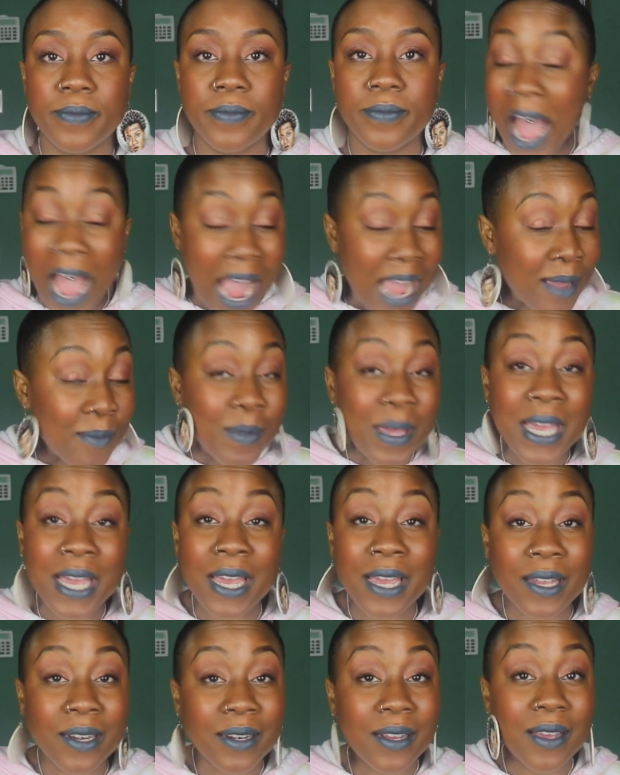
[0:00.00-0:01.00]
I
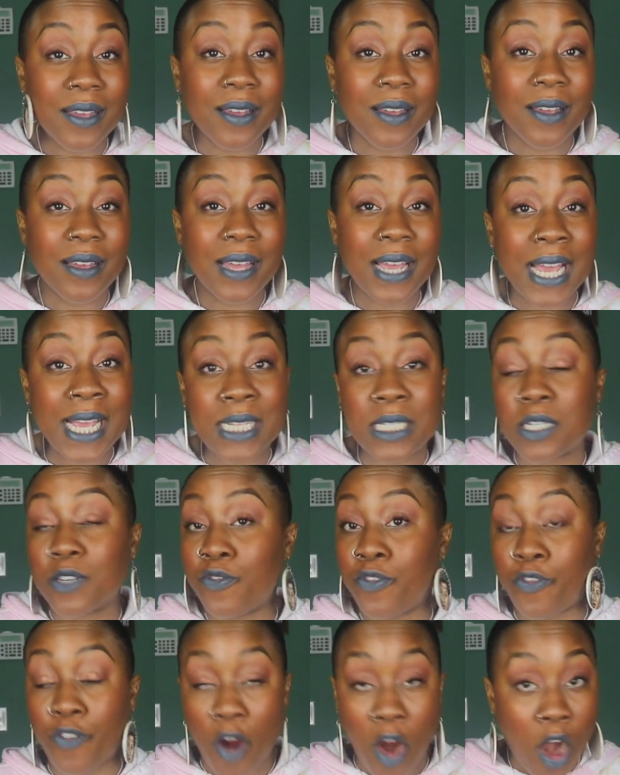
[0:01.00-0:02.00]
mean, it's
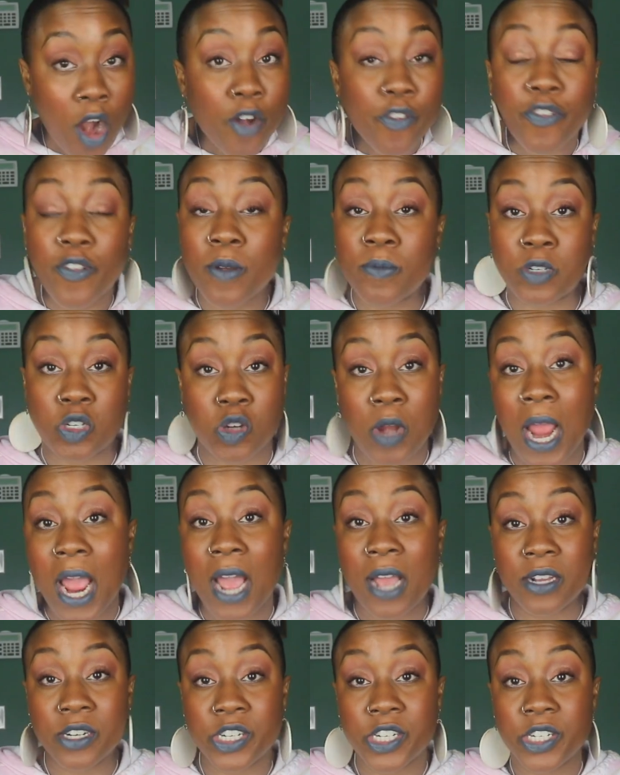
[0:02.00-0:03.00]
far from
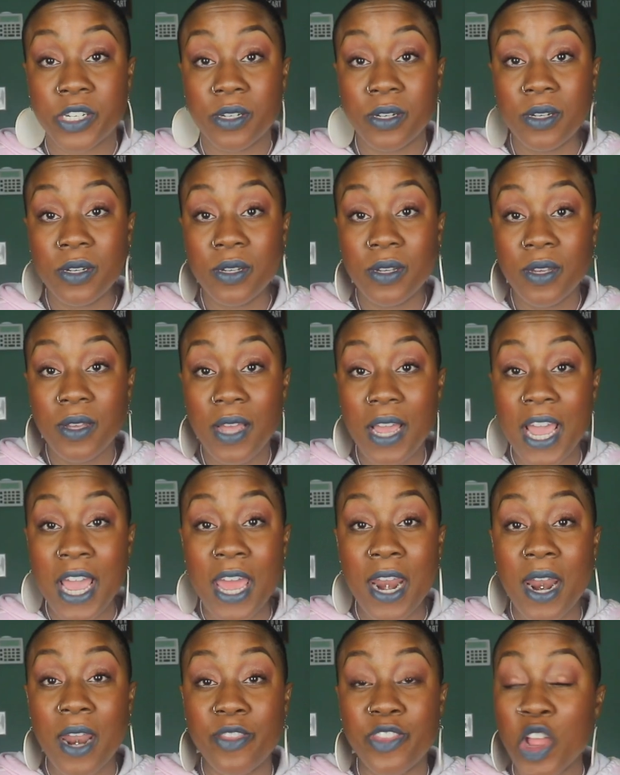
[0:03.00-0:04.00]
trash.
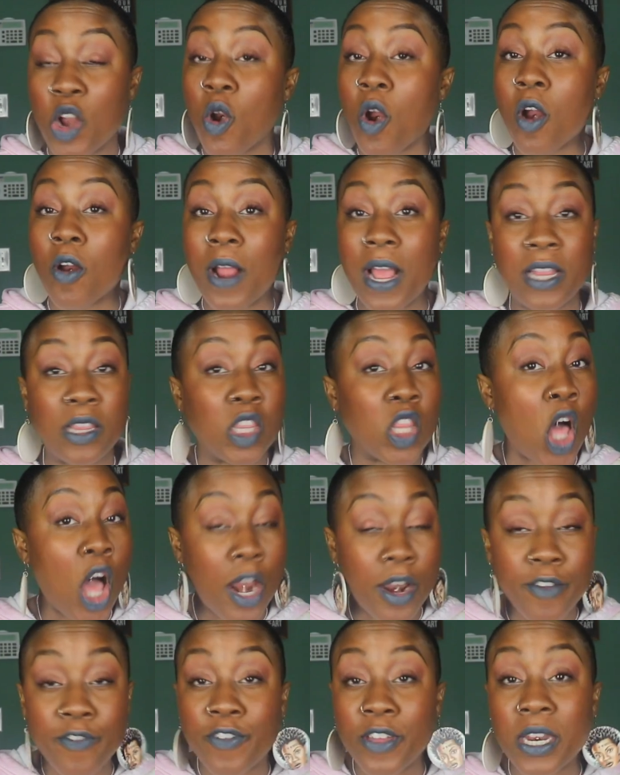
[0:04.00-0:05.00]
And there are a
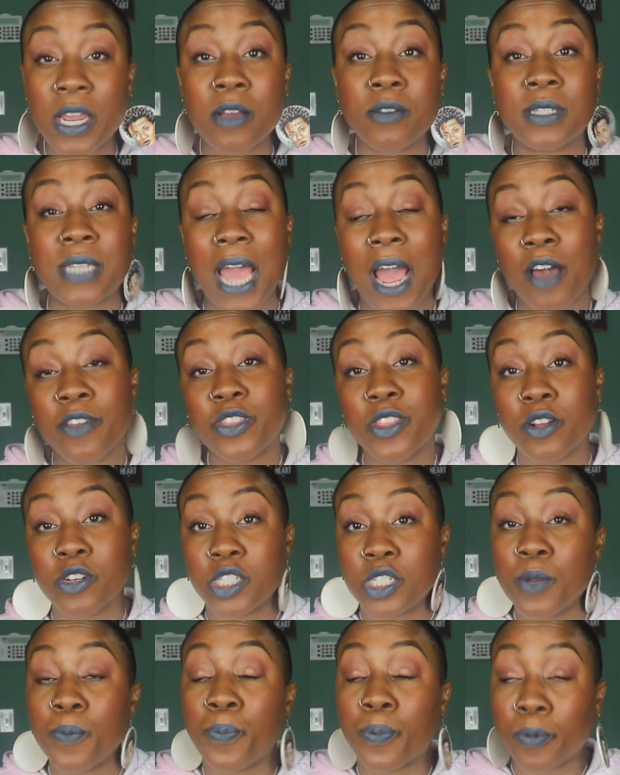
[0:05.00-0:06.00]
lot of videos out there
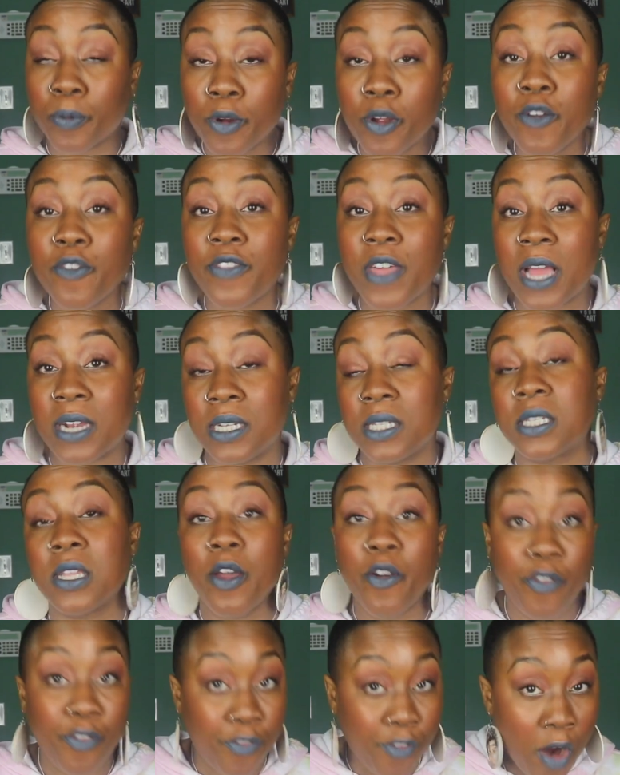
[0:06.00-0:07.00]
to prove that it's
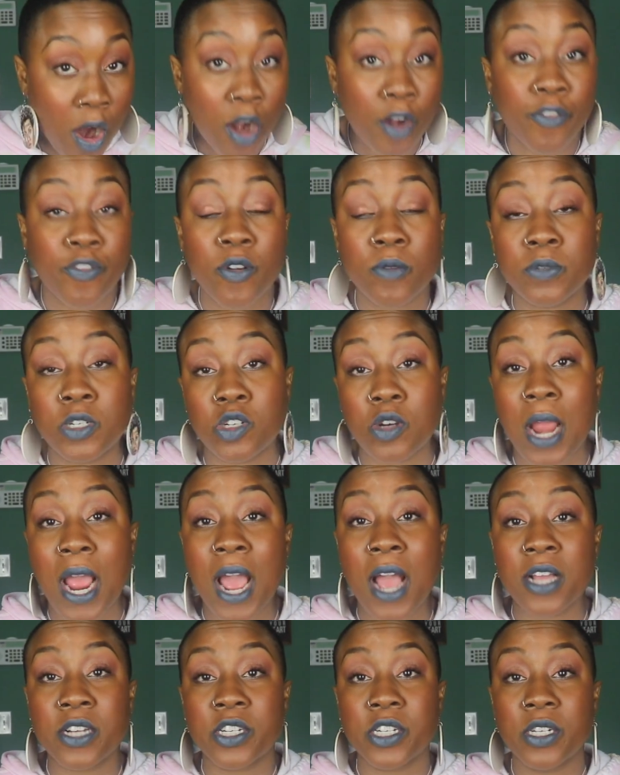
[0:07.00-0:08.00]
far from
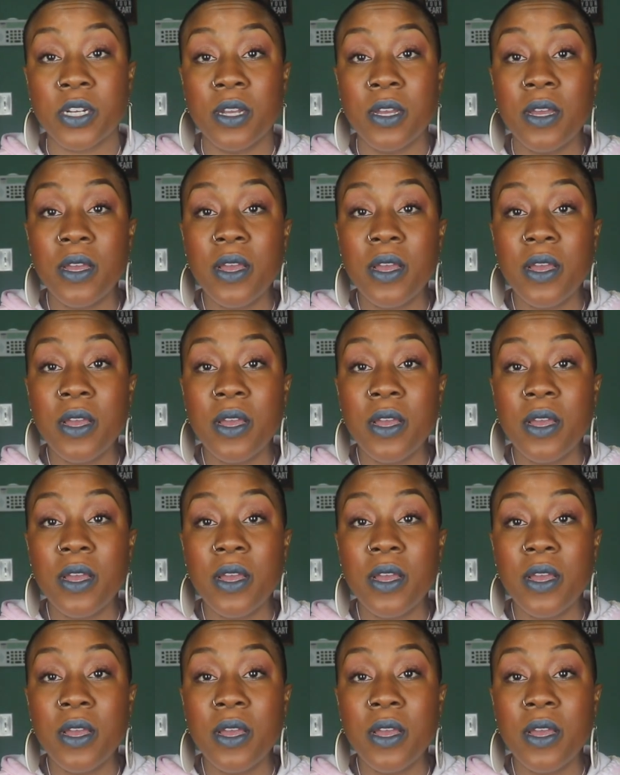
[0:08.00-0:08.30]
trash.